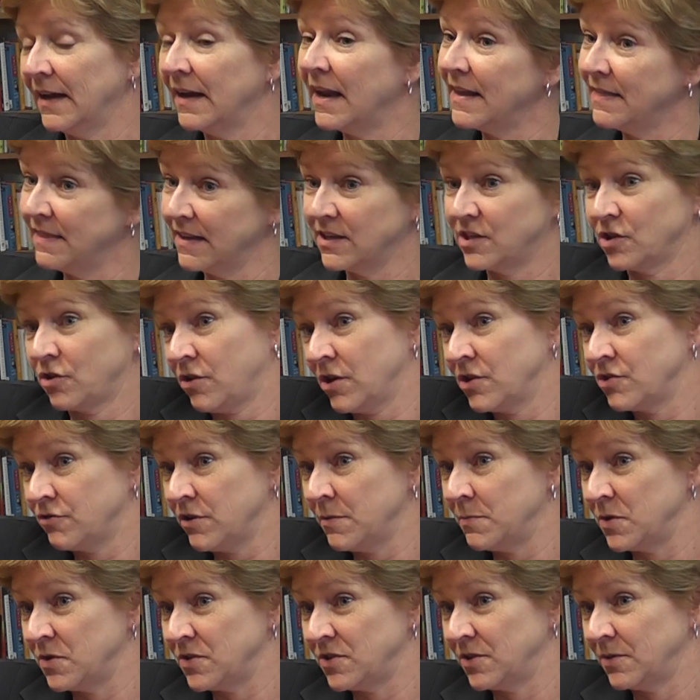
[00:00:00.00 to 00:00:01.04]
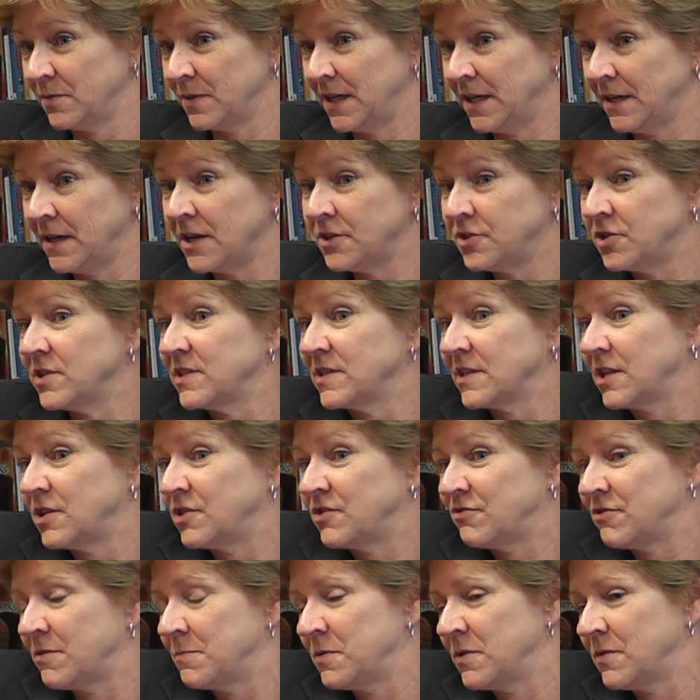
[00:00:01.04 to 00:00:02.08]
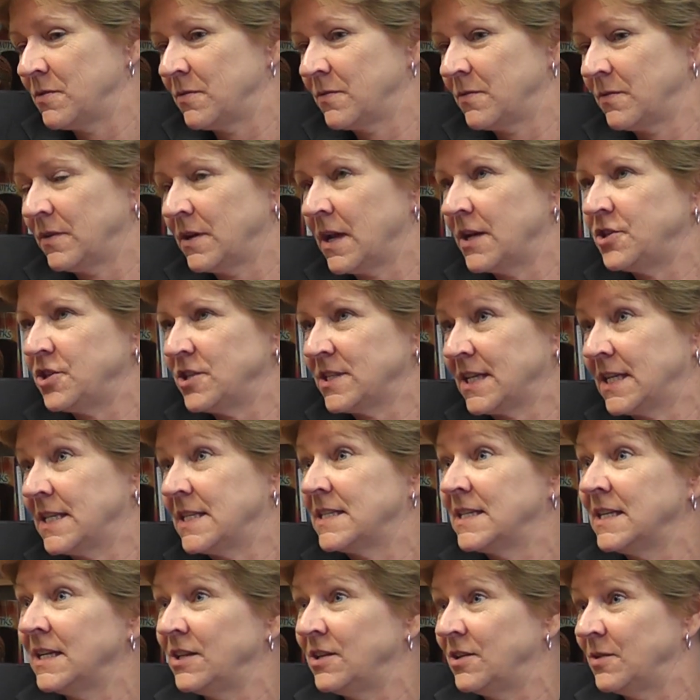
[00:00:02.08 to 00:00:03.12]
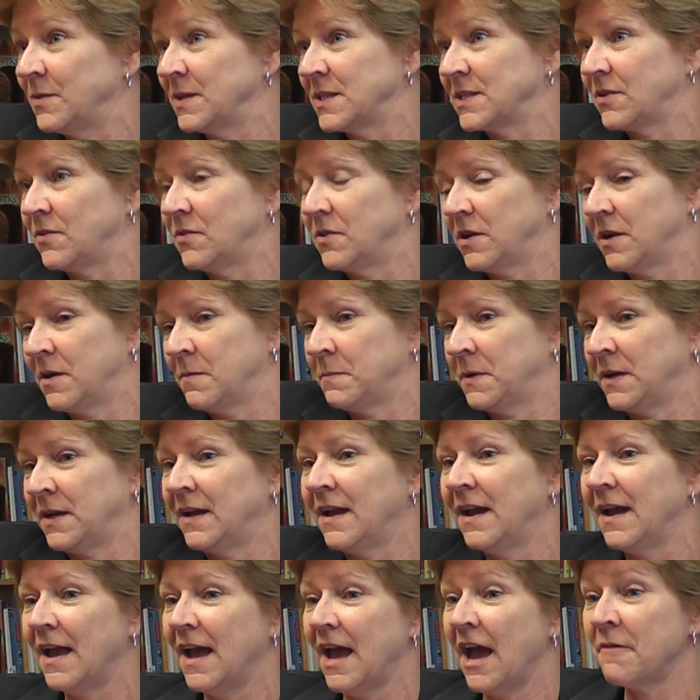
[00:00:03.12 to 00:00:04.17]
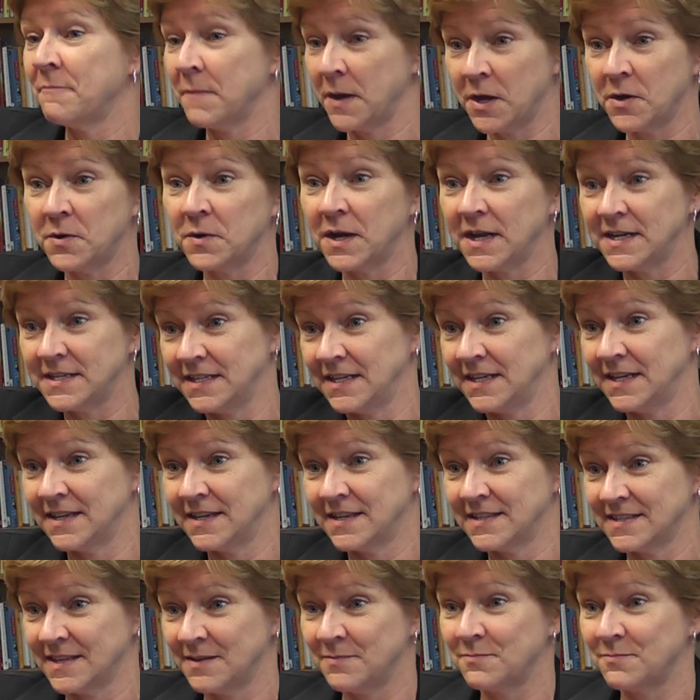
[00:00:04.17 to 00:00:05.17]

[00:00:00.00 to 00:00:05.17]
And I think to contribute to it, not just continue what's going on, but have my own ideas